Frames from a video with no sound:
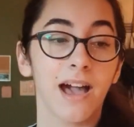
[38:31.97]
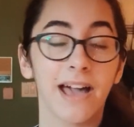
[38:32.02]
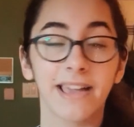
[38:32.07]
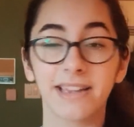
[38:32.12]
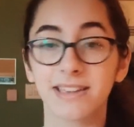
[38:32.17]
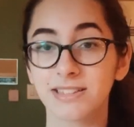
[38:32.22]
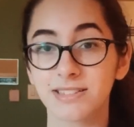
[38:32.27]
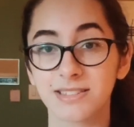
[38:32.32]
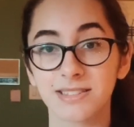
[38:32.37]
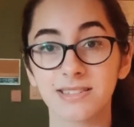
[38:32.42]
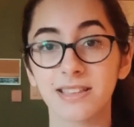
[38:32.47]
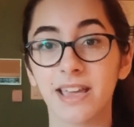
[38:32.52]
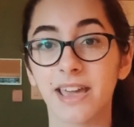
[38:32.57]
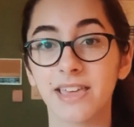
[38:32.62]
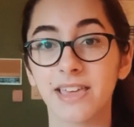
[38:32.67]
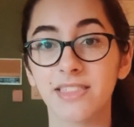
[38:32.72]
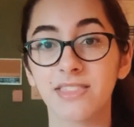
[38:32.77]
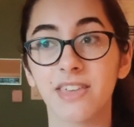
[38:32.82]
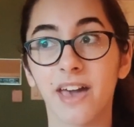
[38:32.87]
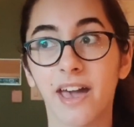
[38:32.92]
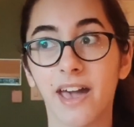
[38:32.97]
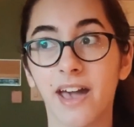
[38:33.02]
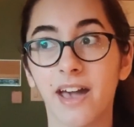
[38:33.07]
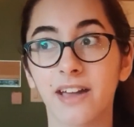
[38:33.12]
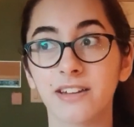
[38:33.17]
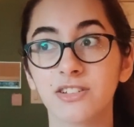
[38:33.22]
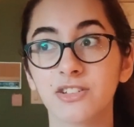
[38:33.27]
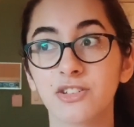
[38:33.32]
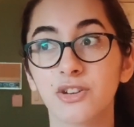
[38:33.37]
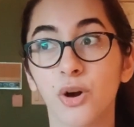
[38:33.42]
I can say
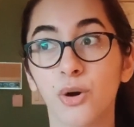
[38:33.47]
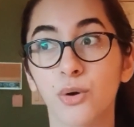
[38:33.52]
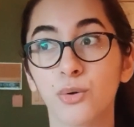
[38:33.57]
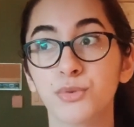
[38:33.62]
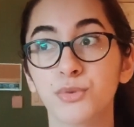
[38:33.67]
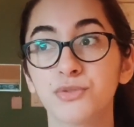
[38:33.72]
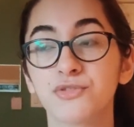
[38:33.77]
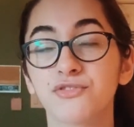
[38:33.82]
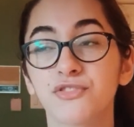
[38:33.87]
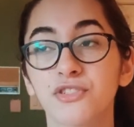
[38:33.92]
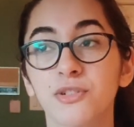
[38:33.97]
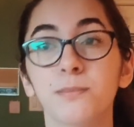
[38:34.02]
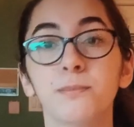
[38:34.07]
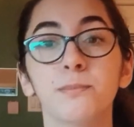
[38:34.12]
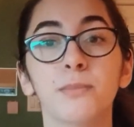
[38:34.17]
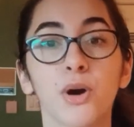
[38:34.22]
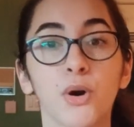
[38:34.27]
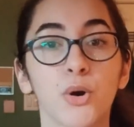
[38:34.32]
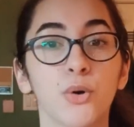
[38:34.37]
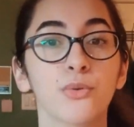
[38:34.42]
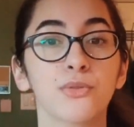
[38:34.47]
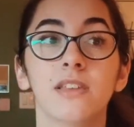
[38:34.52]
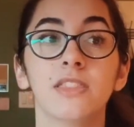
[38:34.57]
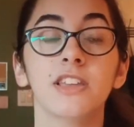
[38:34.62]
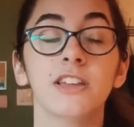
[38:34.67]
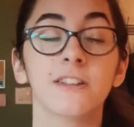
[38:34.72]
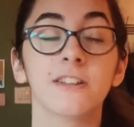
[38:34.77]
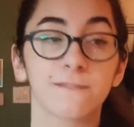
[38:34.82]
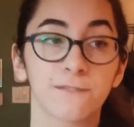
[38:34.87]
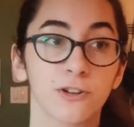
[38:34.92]
that goes for both
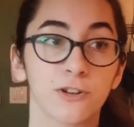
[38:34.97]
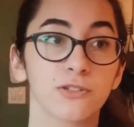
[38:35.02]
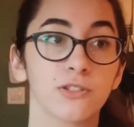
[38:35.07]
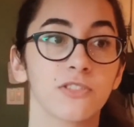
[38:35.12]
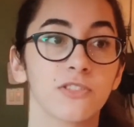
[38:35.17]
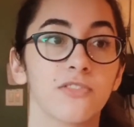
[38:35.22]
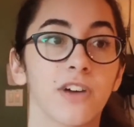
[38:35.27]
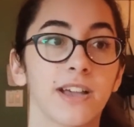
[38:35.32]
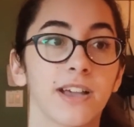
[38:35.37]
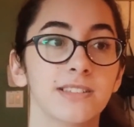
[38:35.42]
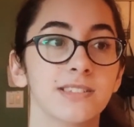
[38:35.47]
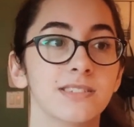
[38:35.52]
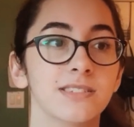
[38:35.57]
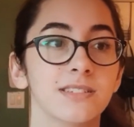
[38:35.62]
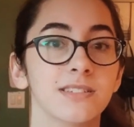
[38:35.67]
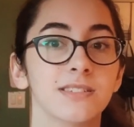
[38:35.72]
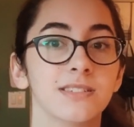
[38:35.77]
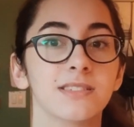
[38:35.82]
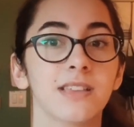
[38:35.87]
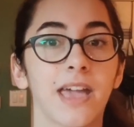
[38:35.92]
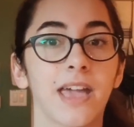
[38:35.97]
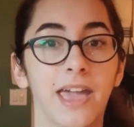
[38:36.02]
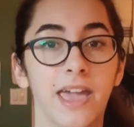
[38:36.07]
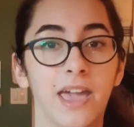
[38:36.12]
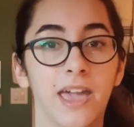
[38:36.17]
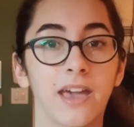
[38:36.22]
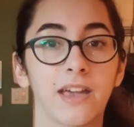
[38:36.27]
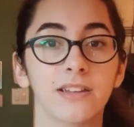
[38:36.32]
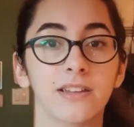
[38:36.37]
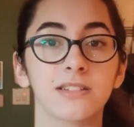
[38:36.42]
the Infernal Devices
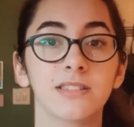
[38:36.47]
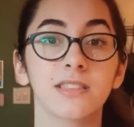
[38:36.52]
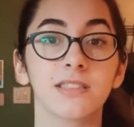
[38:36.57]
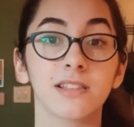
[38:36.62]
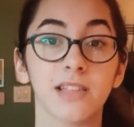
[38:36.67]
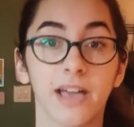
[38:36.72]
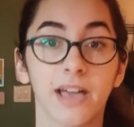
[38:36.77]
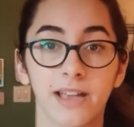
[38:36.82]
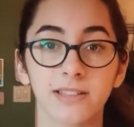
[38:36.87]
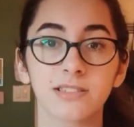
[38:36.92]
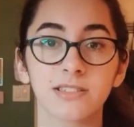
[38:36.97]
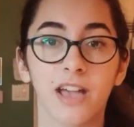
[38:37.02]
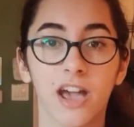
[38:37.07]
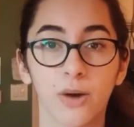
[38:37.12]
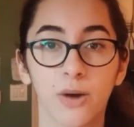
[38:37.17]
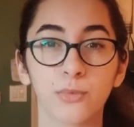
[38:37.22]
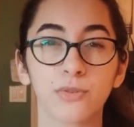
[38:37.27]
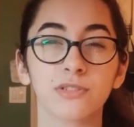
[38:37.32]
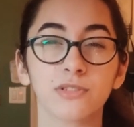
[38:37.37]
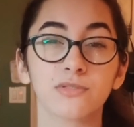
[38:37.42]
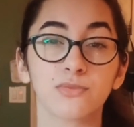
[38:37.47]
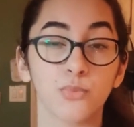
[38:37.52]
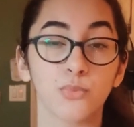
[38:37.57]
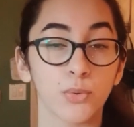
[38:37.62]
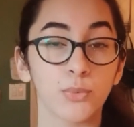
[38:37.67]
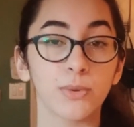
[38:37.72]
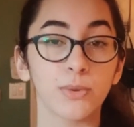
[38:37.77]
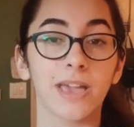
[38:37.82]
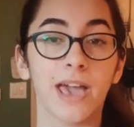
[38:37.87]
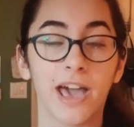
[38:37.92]
and the Last Hours,
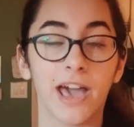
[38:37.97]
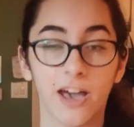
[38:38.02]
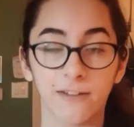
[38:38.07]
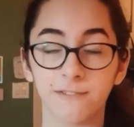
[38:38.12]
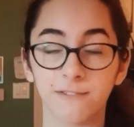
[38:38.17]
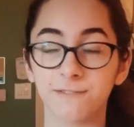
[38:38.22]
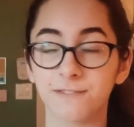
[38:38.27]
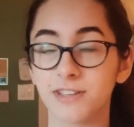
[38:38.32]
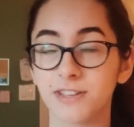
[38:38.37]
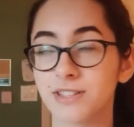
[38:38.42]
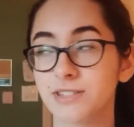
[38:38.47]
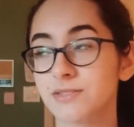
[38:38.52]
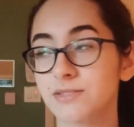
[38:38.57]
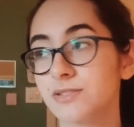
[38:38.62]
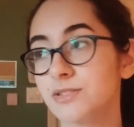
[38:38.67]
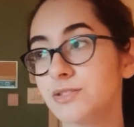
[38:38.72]
what we have of it.